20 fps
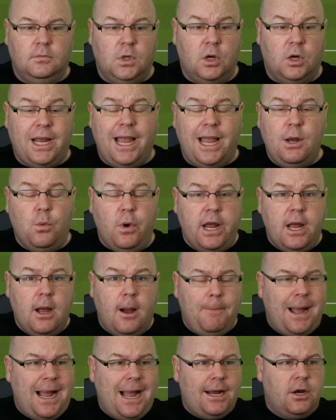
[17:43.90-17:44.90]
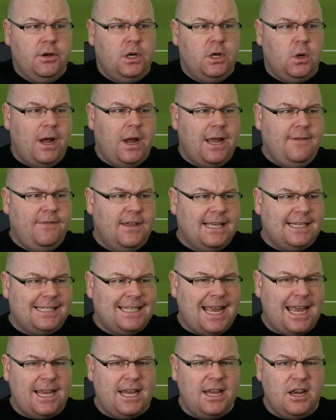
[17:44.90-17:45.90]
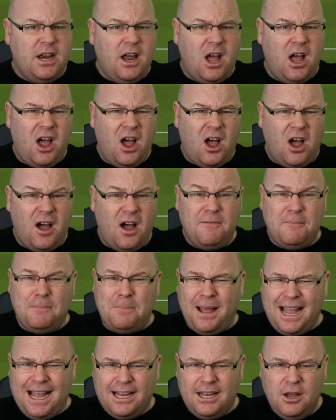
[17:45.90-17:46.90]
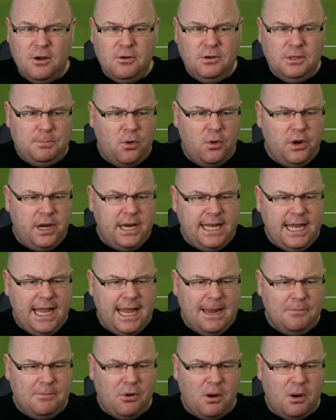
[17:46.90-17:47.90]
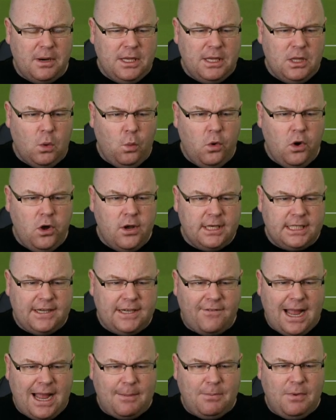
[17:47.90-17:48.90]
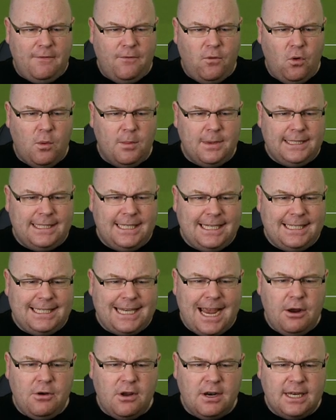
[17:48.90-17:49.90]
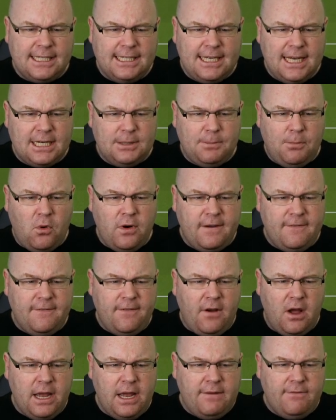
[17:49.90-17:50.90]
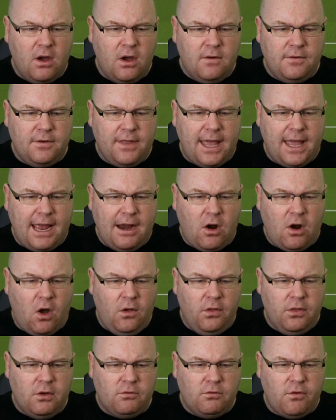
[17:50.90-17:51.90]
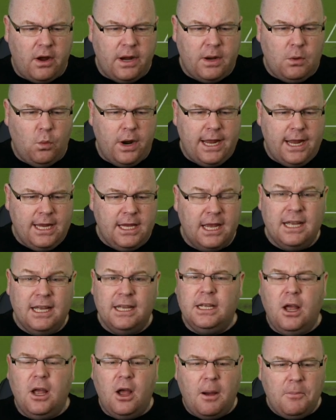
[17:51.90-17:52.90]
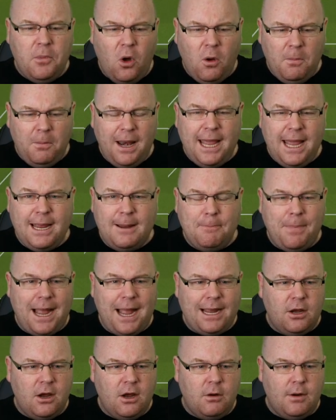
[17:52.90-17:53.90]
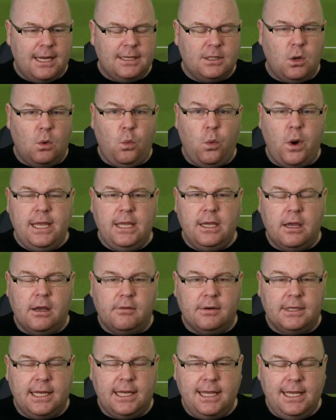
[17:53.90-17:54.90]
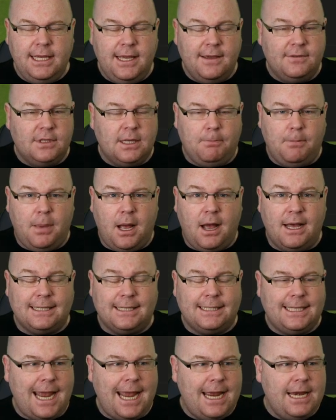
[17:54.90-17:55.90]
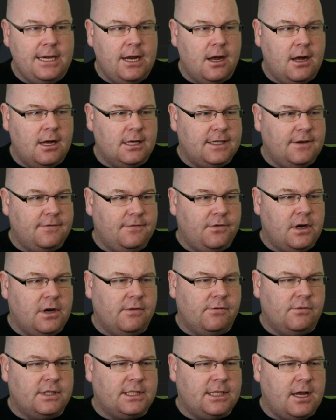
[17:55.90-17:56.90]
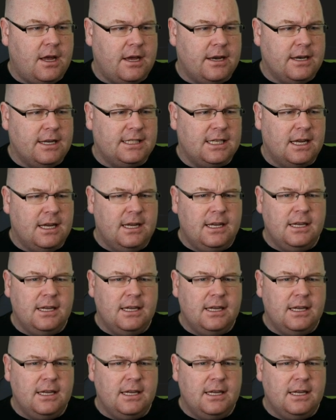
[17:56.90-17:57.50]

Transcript: Okay, we are back underway for the second half. Paco's putting in probably the worst of our performances. Down on a six point five over there on the right wing. Not playing Paco as a winger as he gives a pass ten yards in front of Rosanas.